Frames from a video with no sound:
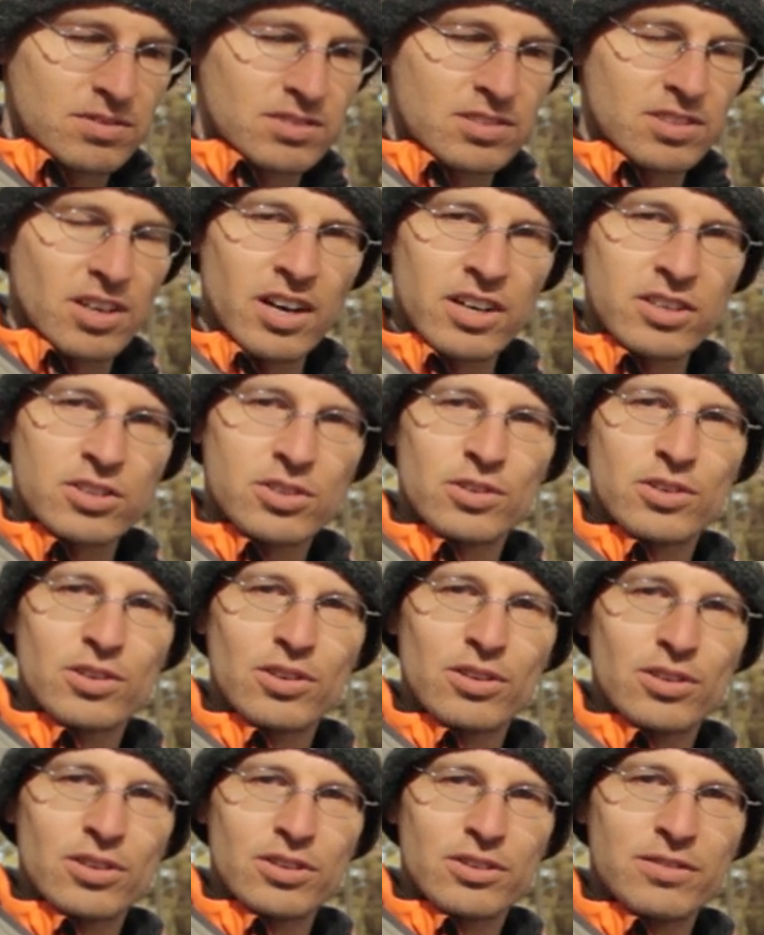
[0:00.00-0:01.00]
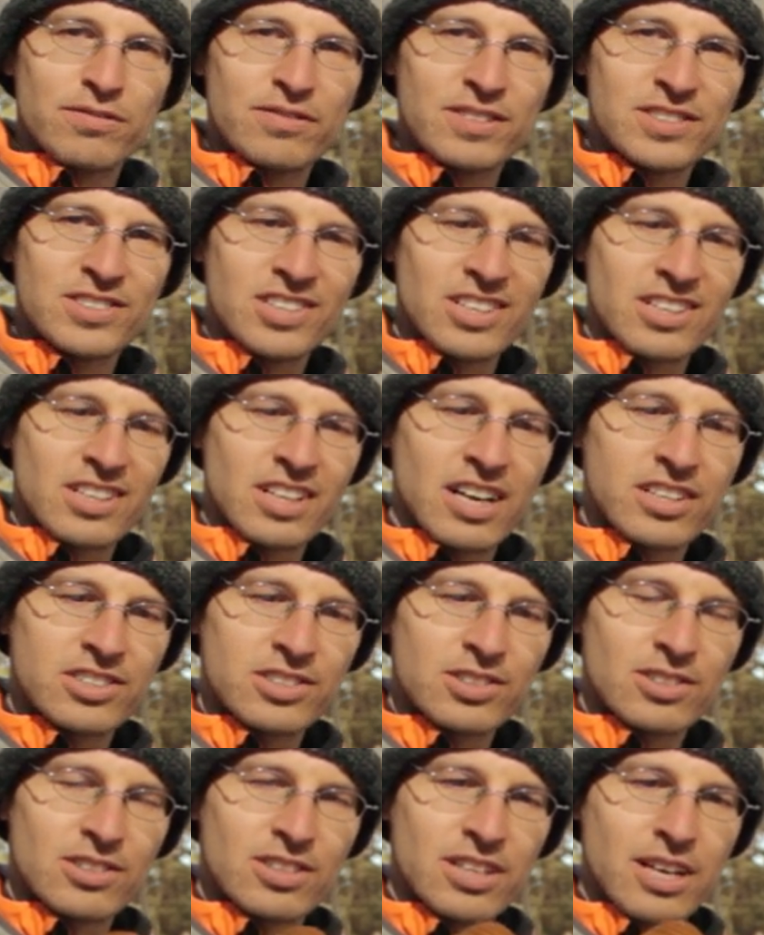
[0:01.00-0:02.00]
doctoral or
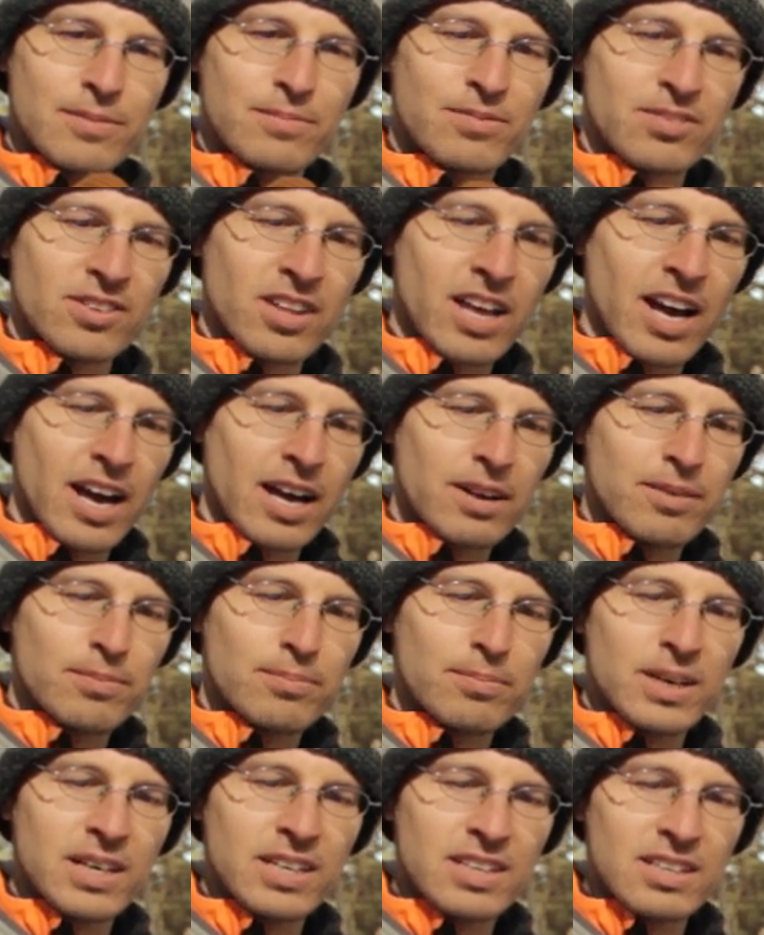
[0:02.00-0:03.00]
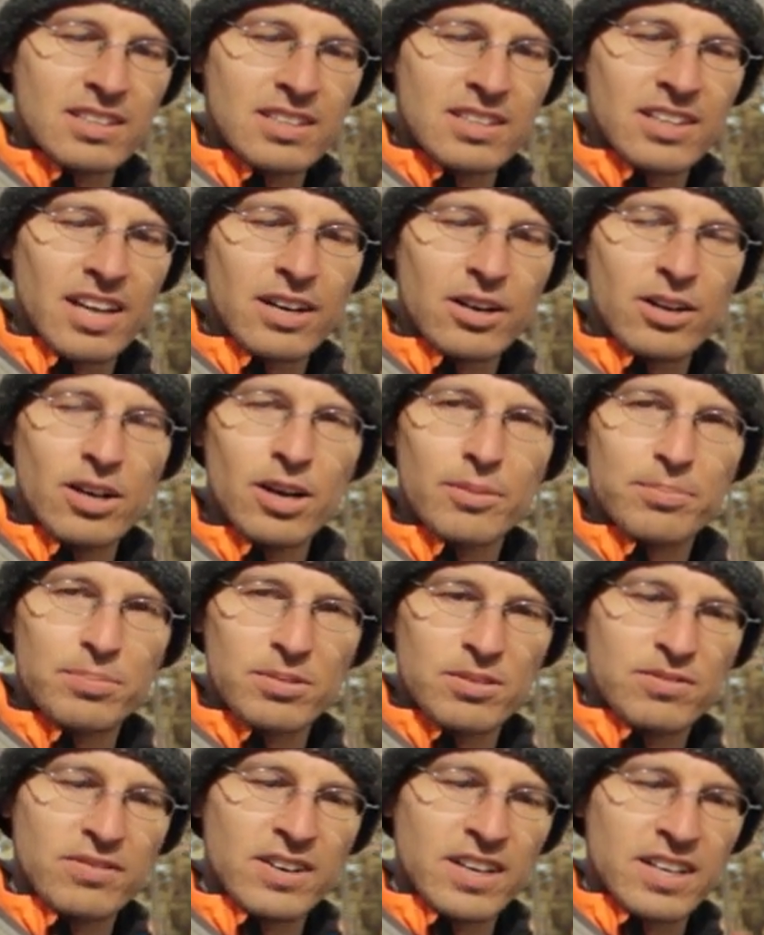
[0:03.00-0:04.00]
physiological name for that, but that'll help
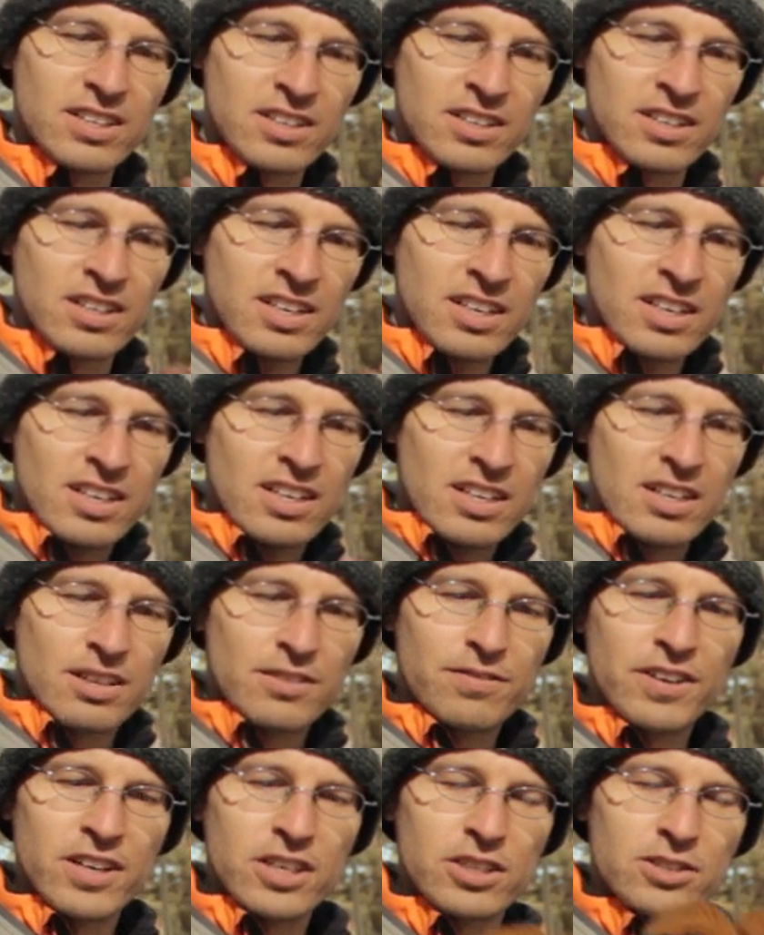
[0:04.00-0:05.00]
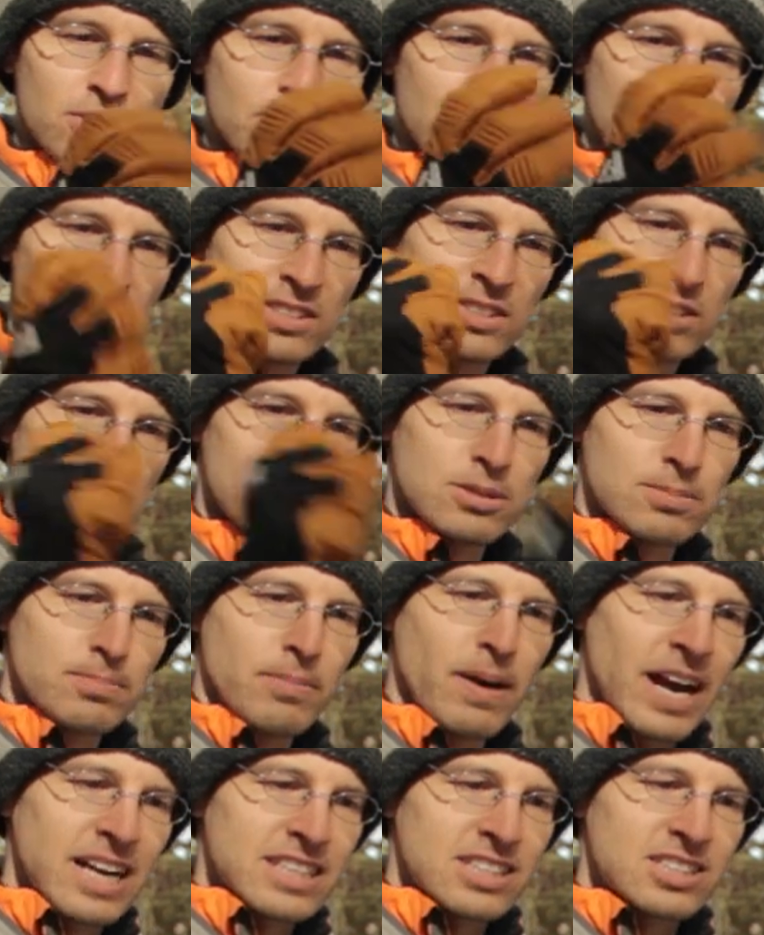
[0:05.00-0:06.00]
prevent your fingers from getting
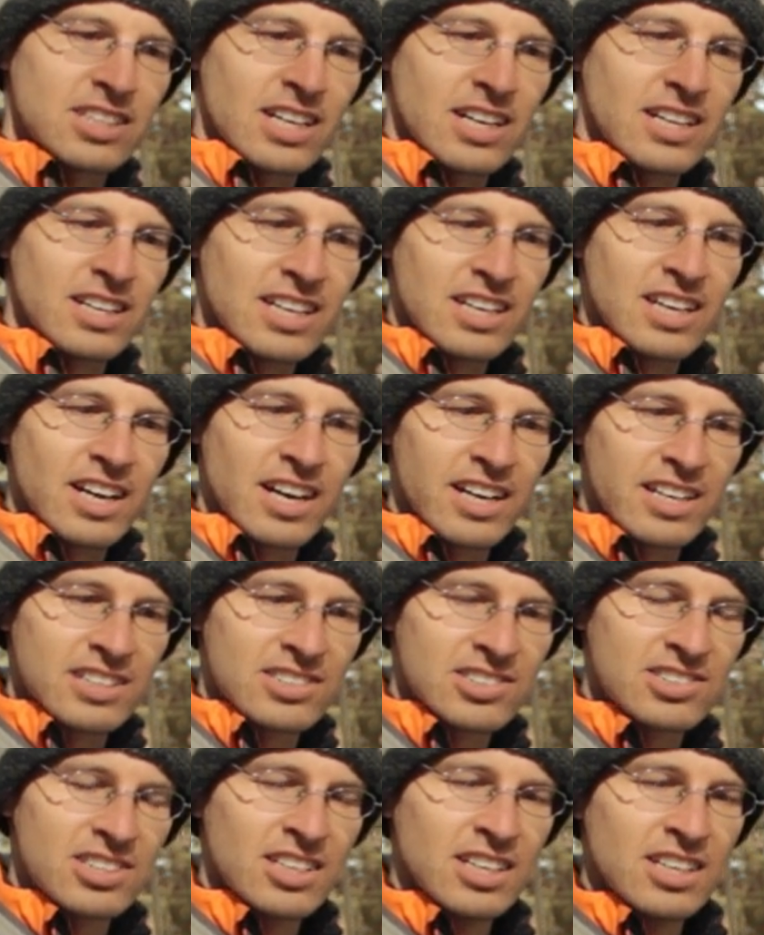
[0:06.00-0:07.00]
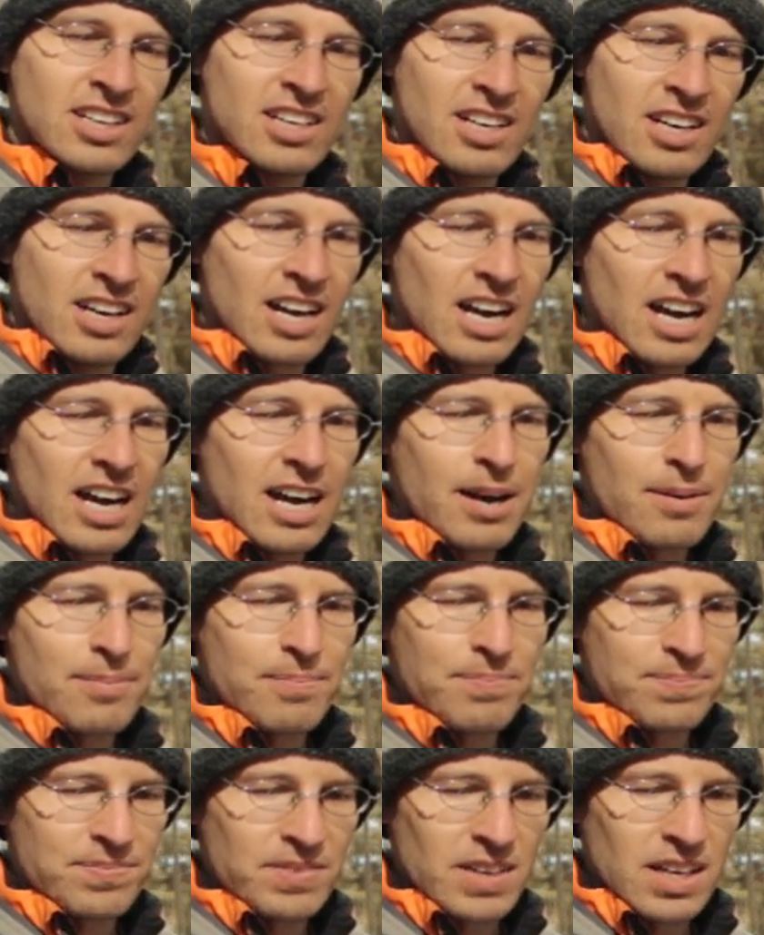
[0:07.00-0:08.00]
smashed on the ice.
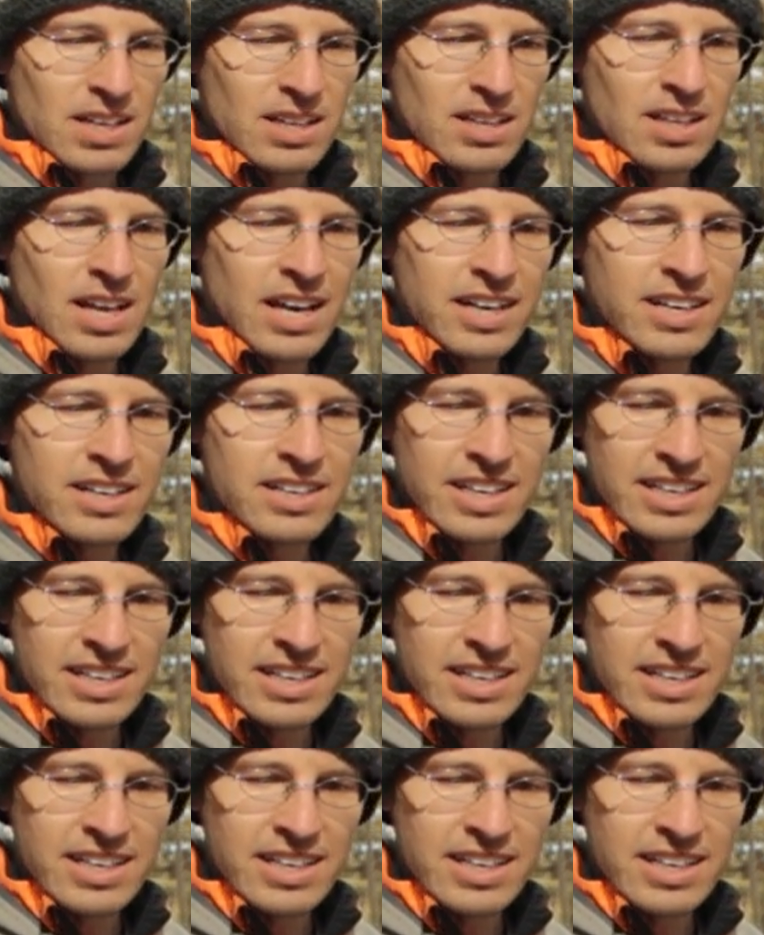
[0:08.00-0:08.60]
A lot of